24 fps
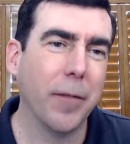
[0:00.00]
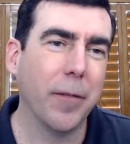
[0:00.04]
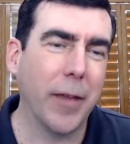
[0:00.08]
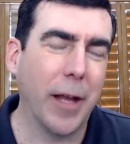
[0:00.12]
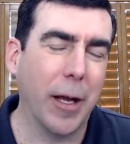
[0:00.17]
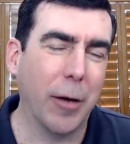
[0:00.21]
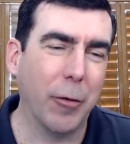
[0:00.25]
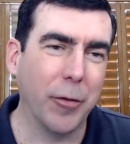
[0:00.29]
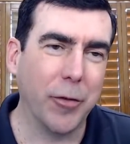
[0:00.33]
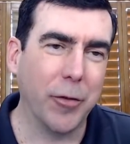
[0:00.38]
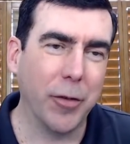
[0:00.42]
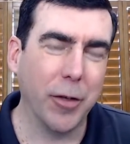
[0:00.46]

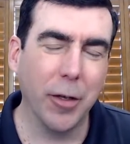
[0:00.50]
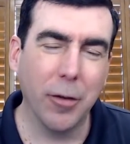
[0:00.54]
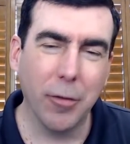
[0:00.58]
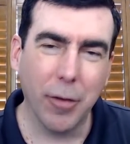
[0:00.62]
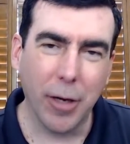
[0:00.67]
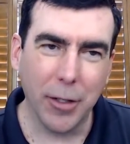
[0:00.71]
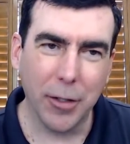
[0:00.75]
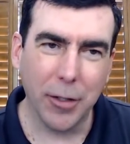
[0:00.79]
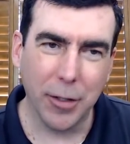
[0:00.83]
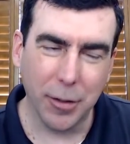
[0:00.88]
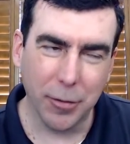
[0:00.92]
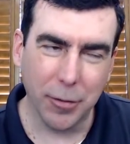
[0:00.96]
Now, it's
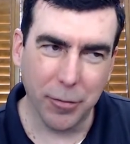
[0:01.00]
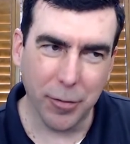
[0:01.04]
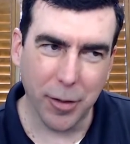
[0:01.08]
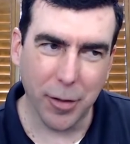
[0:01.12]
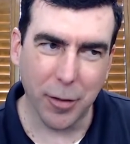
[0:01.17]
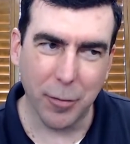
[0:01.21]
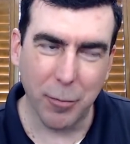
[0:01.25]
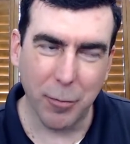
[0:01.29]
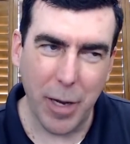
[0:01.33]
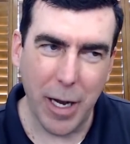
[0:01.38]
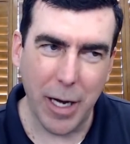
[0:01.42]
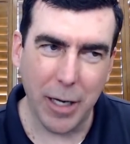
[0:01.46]
interesting if we
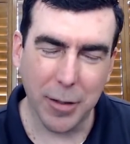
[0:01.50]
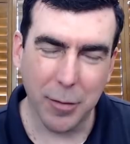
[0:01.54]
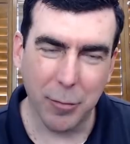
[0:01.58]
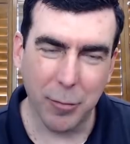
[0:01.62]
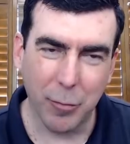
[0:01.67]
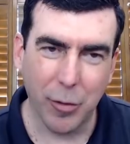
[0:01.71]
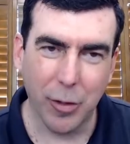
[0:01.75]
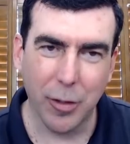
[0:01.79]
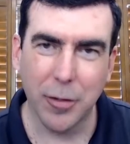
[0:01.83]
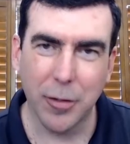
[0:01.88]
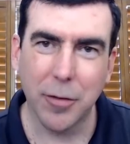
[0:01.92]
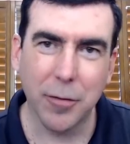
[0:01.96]
go back to
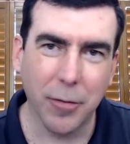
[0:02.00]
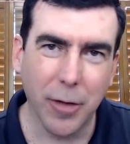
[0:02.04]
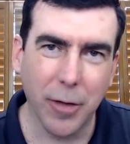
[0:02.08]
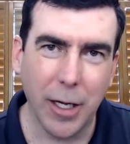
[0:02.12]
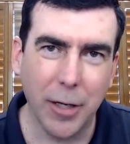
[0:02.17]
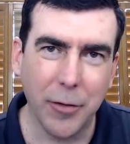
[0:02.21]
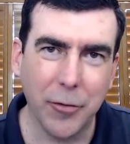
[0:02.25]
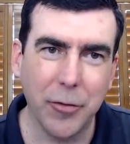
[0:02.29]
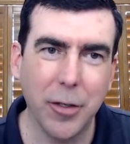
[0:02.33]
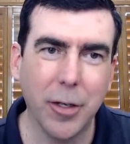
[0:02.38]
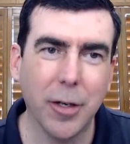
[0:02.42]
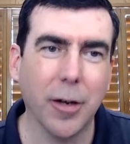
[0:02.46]
March of
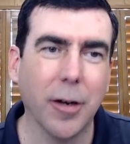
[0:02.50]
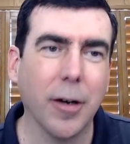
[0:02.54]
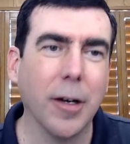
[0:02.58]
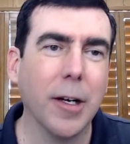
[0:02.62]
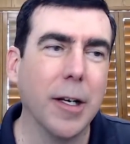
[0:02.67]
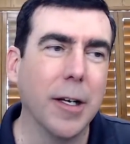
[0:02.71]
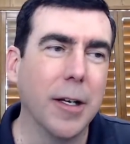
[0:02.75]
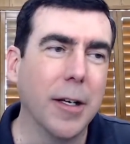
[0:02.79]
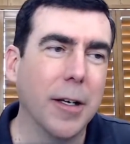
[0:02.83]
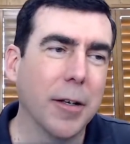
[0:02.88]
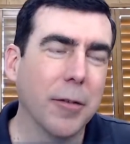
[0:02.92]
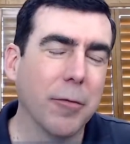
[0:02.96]
last
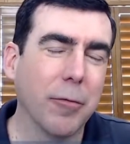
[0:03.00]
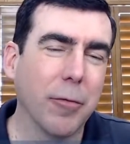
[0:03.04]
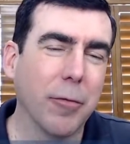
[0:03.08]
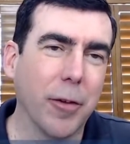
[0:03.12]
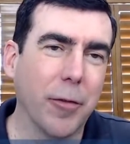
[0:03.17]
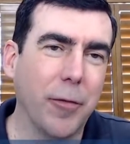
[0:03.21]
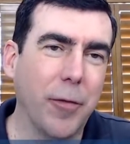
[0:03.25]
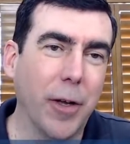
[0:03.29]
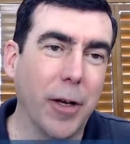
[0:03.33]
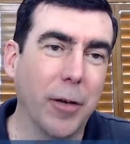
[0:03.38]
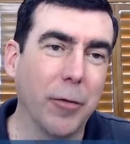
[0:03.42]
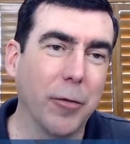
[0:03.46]
year,
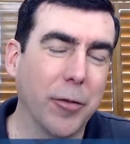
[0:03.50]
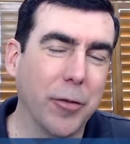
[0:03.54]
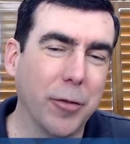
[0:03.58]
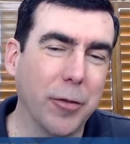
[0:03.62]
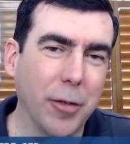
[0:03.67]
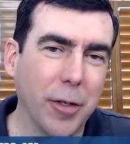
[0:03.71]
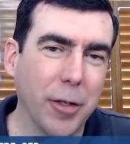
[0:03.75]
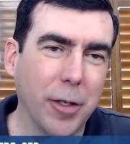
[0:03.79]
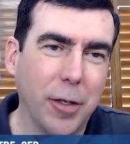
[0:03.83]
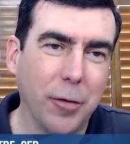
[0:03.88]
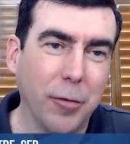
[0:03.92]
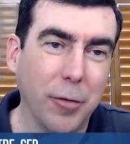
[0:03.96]
the Fed was
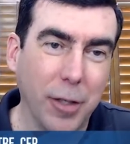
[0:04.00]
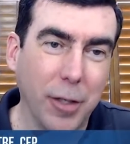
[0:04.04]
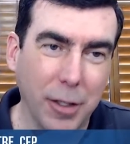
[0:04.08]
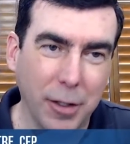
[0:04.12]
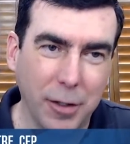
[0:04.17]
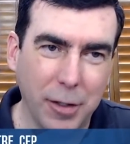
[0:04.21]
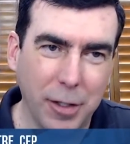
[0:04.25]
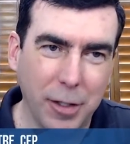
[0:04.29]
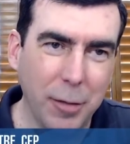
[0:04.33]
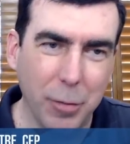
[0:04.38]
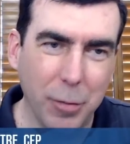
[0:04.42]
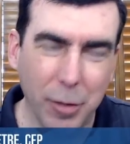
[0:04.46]
doing QE
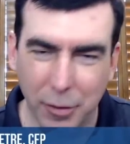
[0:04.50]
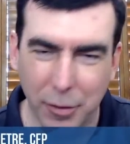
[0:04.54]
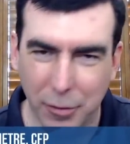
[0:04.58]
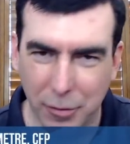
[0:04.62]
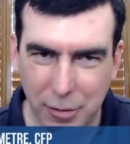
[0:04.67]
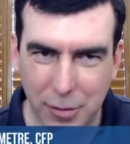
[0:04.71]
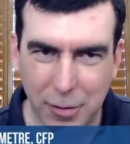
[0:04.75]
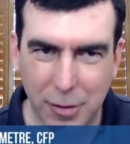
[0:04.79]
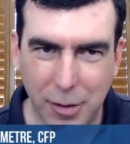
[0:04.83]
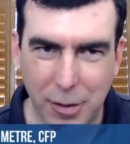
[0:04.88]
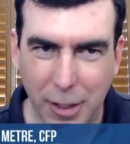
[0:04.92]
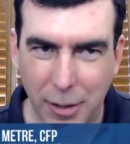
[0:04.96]
and T-bills,
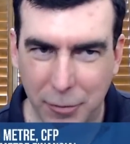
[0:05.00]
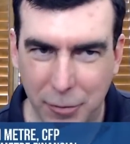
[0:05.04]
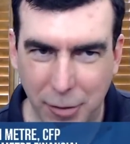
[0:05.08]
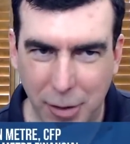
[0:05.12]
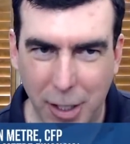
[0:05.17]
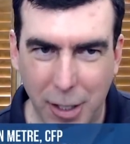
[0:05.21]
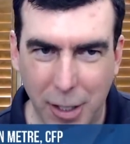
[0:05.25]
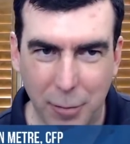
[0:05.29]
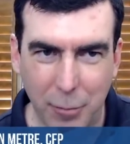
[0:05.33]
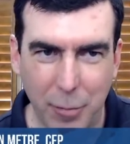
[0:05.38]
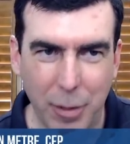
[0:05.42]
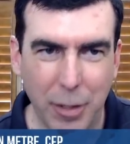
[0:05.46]
as you
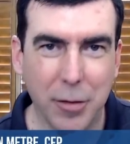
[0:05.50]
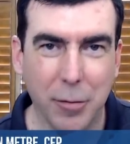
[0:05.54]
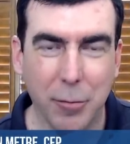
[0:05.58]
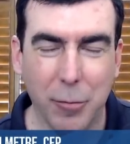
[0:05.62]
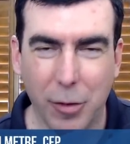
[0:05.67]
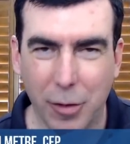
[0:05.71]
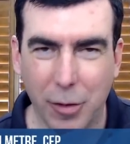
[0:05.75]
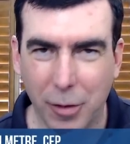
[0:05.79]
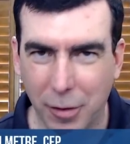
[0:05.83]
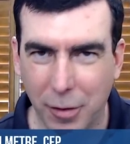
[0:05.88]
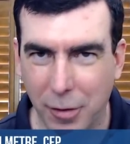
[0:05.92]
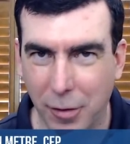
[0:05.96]
kind of mentioned,
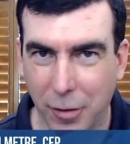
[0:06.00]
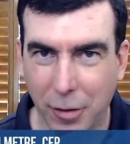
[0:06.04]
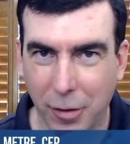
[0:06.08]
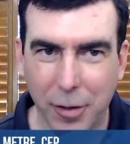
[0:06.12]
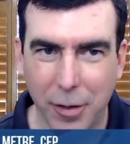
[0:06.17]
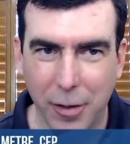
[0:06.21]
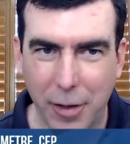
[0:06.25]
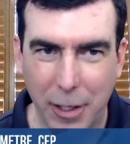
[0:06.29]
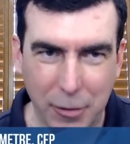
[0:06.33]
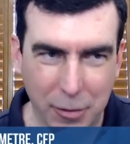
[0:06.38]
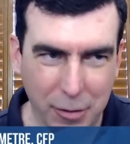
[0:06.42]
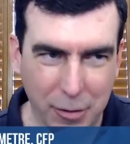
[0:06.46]
Merlin,
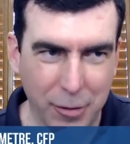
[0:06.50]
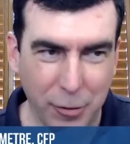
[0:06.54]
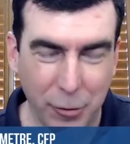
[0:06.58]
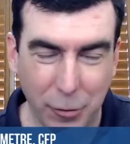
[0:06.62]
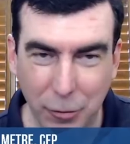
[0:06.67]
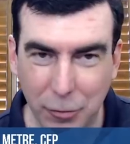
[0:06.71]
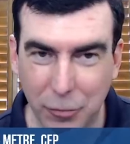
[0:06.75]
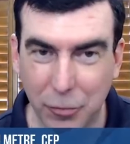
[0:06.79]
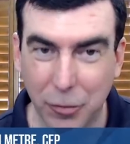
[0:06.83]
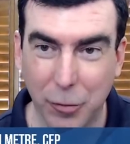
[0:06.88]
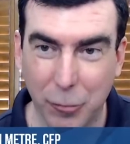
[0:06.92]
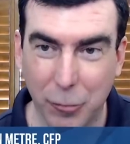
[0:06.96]
earlier. That's
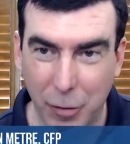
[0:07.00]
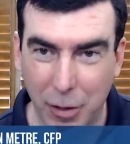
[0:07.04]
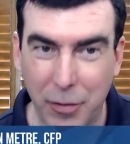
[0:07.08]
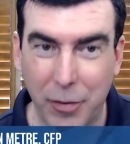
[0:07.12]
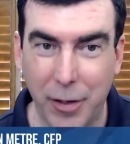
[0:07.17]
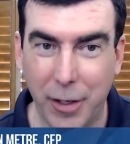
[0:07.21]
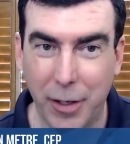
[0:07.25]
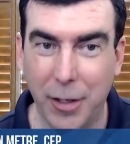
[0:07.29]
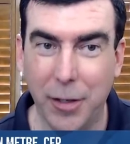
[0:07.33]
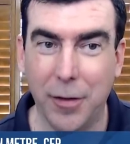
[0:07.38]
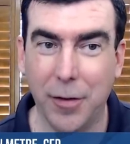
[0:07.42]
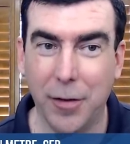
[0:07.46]
usually what
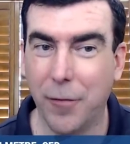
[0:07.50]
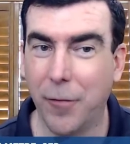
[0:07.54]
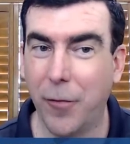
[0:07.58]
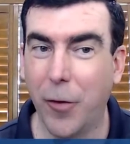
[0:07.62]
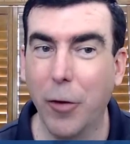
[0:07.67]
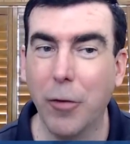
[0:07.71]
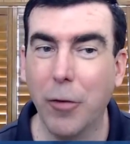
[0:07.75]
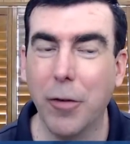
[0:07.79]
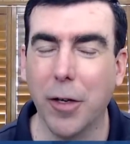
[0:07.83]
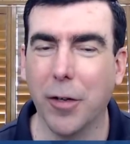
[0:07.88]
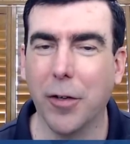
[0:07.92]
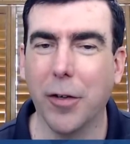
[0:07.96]
they
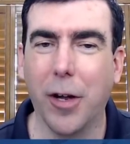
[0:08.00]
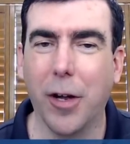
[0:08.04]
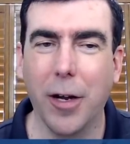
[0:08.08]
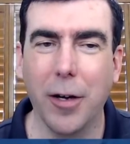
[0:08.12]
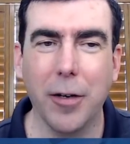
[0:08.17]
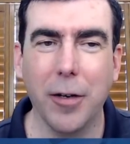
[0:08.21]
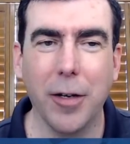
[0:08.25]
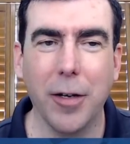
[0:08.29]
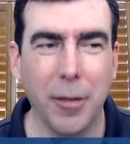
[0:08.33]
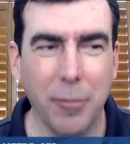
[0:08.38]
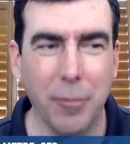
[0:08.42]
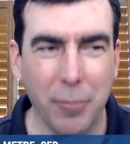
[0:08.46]
focus
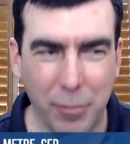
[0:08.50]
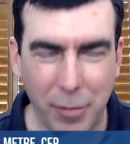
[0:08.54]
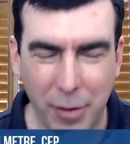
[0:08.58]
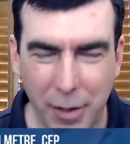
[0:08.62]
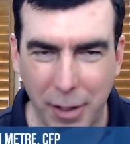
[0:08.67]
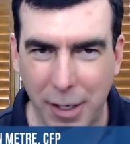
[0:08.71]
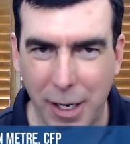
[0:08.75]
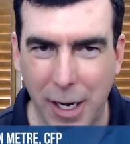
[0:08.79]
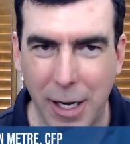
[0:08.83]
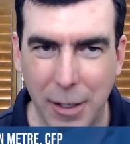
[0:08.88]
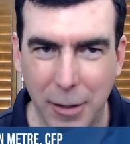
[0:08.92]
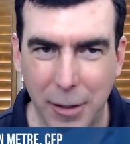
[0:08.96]
on, and
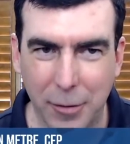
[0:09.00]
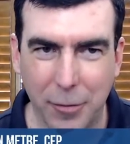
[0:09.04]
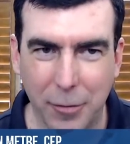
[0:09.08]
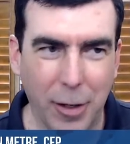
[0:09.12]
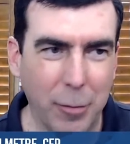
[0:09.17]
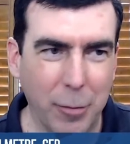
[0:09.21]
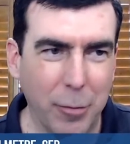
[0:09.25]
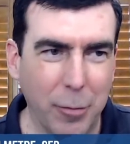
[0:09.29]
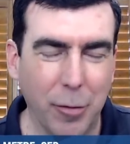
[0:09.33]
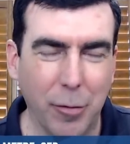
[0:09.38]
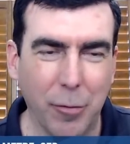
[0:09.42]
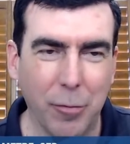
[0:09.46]
they got in
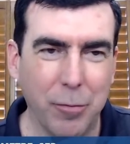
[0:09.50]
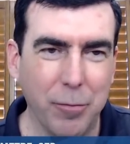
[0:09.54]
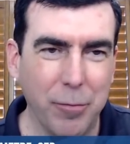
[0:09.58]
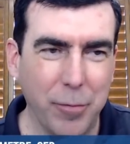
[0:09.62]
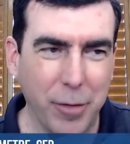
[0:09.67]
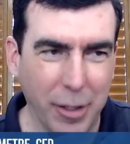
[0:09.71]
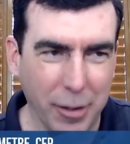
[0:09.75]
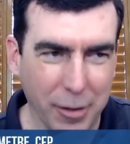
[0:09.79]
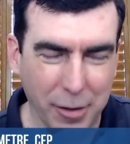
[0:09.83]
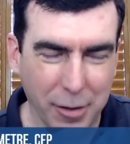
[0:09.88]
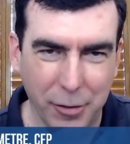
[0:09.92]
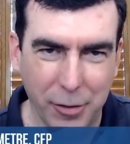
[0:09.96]
trouble,
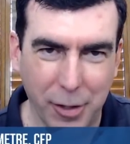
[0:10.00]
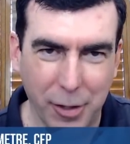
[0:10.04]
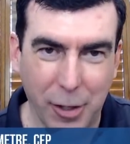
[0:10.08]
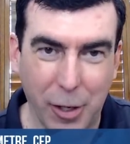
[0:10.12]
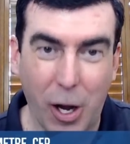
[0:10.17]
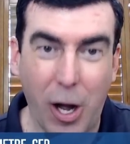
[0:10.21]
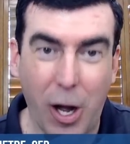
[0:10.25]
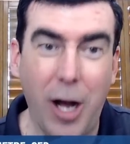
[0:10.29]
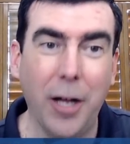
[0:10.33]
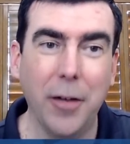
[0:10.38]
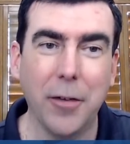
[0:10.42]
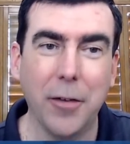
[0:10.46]
you know, because they
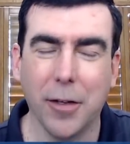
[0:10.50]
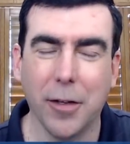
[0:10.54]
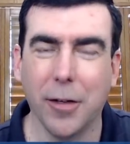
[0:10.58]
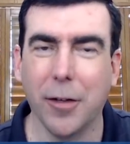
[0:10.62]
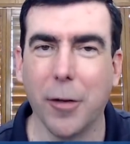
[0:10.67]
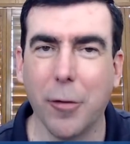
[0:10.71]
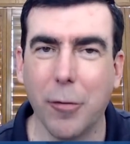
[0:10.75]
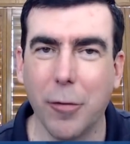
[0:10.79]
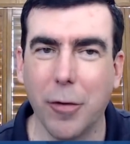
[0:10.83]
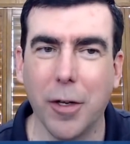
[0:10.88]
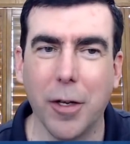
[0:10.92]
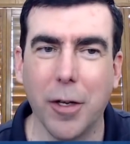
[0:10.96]
caused a
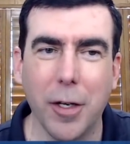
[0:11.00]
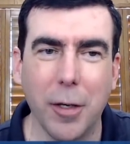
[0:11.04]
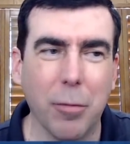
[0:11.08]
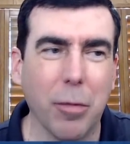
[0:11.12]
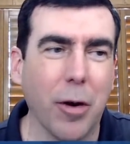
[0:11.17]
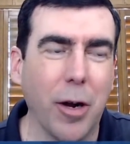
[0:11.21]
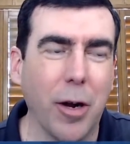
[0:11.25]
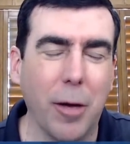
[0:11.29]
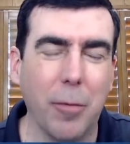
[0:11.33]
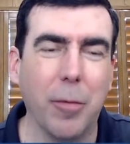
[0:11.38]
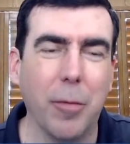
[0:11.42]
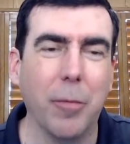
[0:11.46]
liquidity
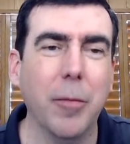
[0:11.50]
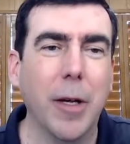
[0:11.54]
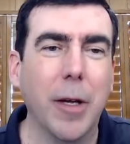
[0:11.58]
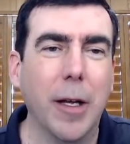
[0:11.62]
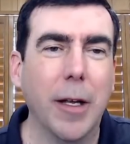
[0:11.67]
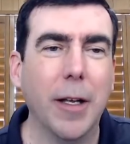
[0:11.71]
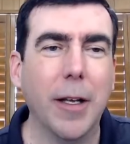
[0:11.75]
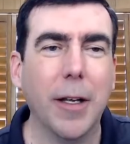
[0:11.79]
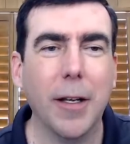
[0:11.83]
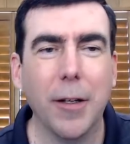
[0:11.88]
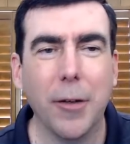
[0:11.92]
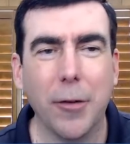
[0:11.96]
problem. Mm-hmm.